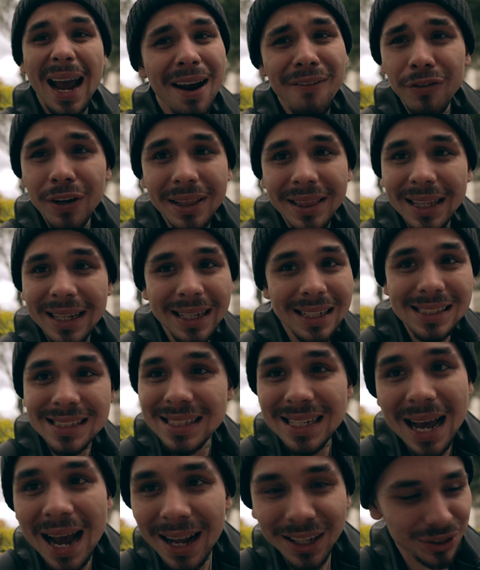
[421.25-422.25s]
everything is
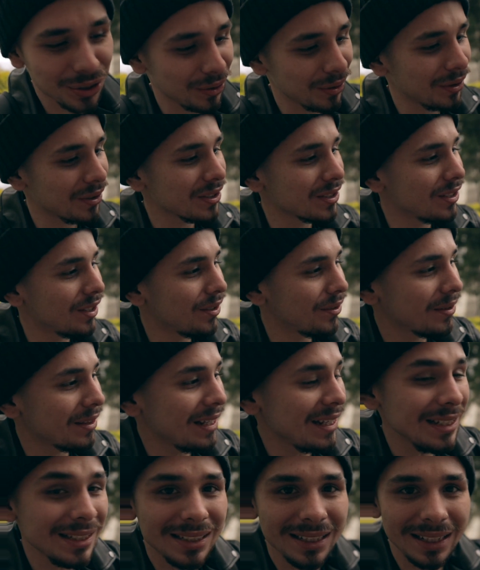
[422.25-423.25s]
natural. So
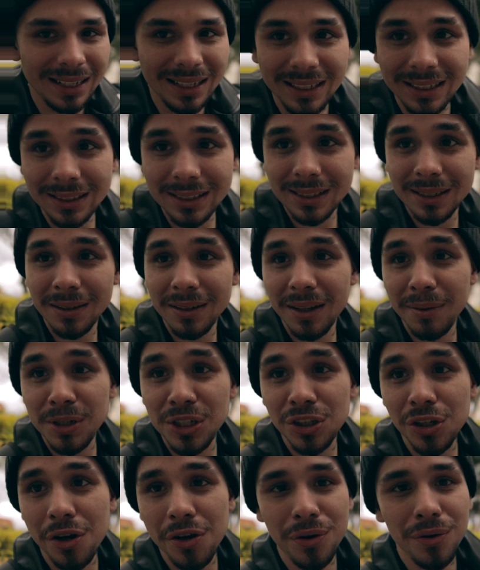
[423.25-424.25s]
these things, let me
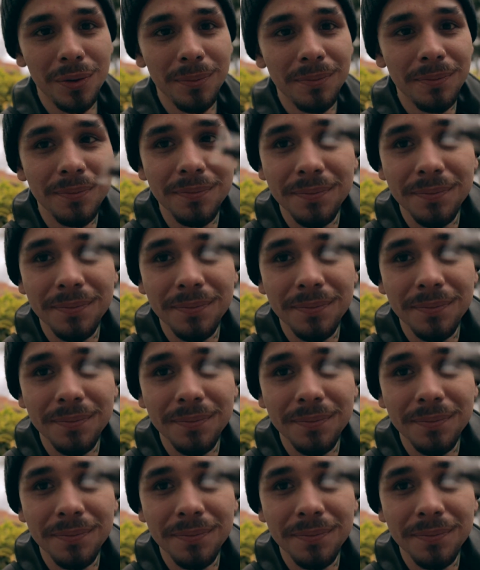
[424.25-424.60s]
show you them.